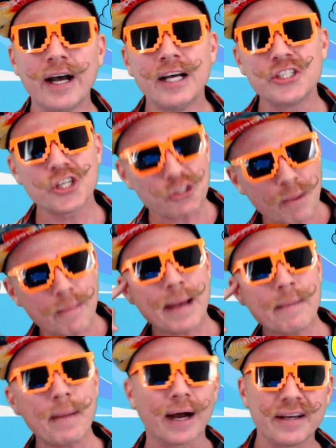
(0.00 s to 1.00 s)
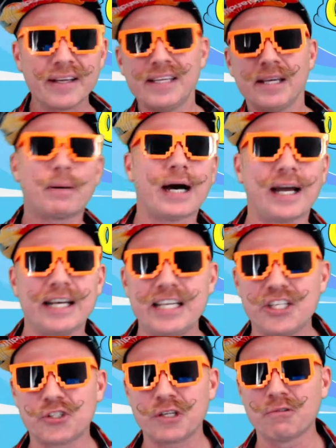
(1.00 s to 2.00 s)
just remember you're part of
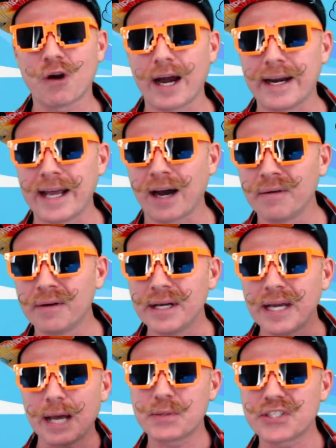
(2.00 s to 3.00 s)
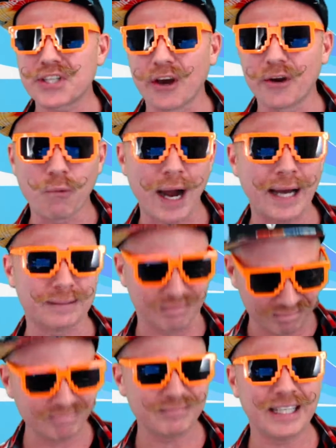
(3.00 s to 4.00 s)
history right now. Episode 1.
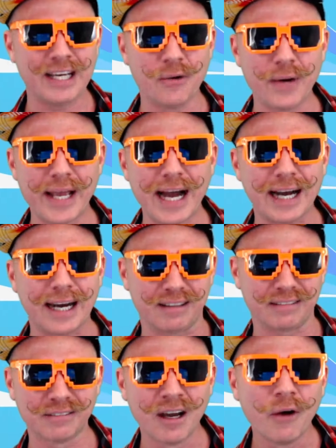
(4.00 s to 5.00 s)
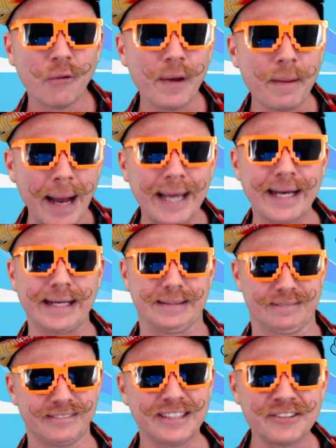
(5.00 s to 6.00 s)
Here we are. We made it.
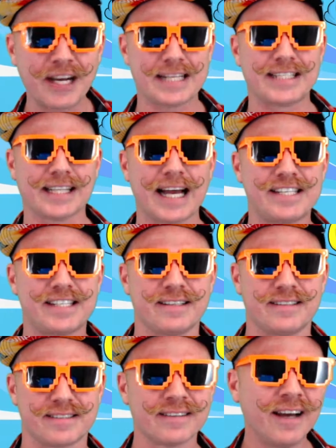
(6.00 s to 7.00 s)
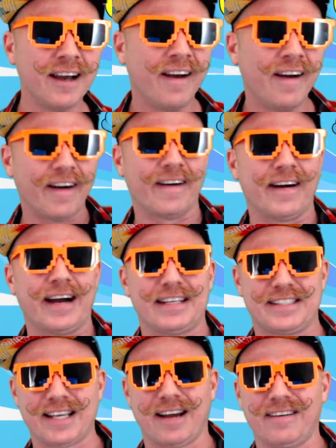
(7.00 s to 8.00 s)
Congratulations. All right,
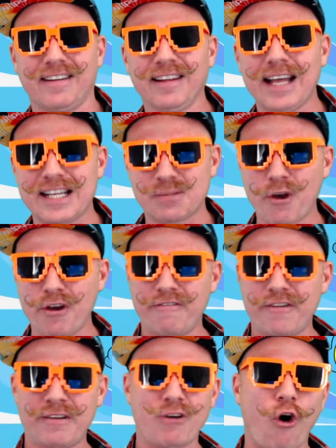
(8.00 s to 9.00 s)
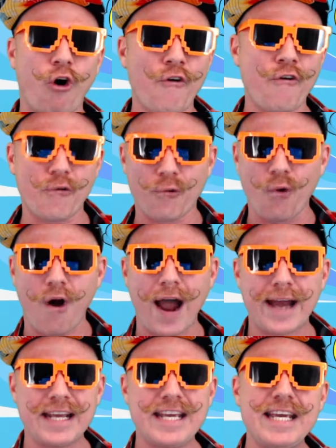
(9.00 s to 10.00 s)
so let's move on
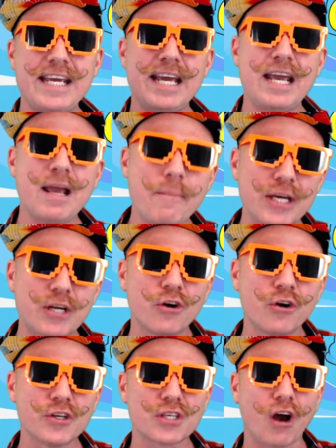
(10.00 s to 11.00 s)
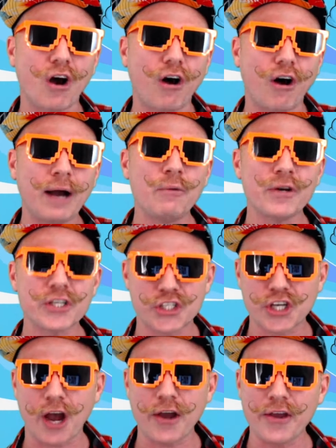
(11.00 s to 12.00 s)
right here because I want to
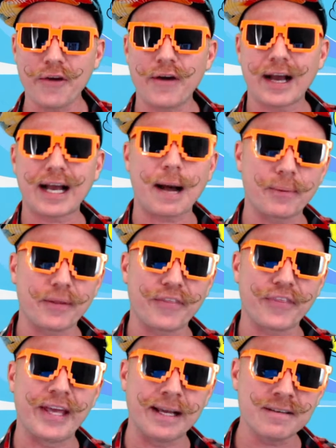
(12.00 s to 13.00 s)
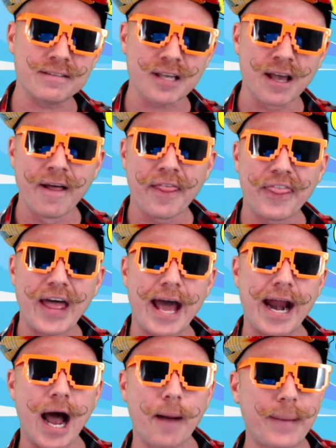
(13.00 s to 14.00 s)
show you a couple of things
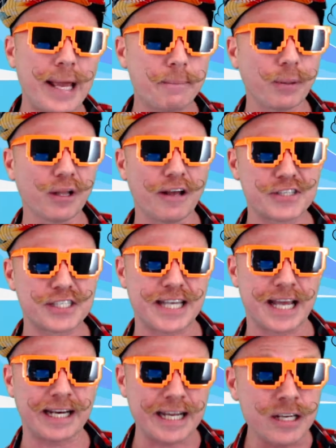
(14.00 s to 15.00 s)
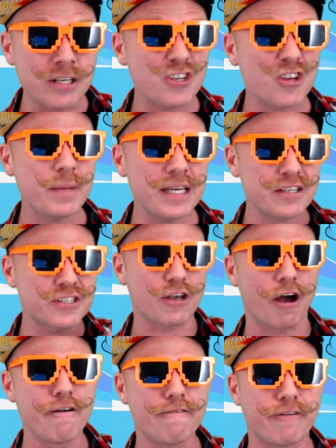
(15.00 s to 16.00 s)
that people have sent in to me
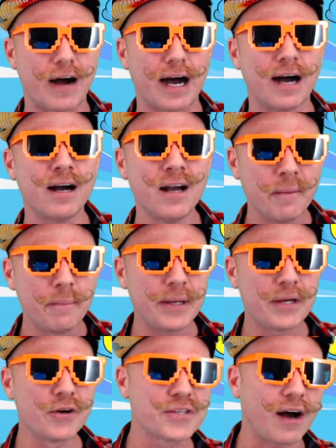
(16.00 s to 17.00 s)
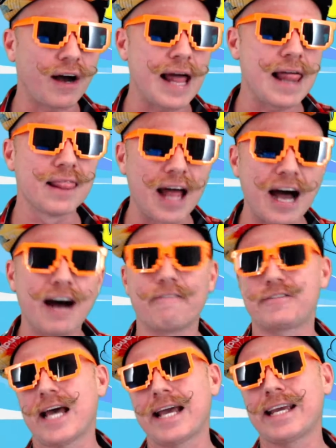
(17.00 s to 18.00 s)
so far because I love
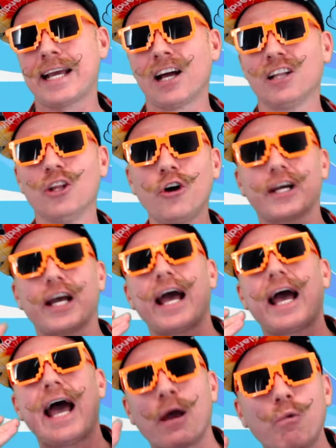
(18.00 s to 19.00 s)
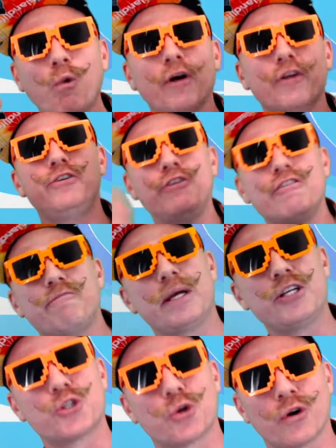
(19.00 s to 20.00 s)
taking a look at what you've been
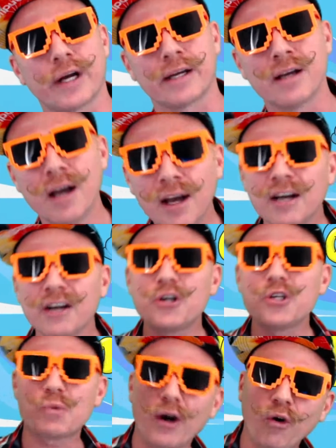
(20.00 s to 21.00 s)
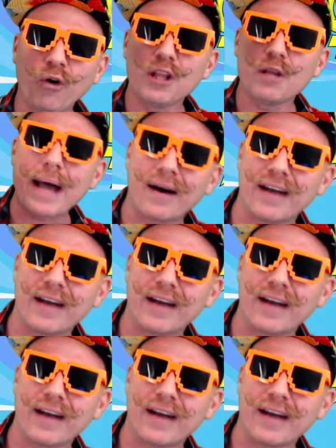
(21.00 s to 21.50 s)
drawing because we're all about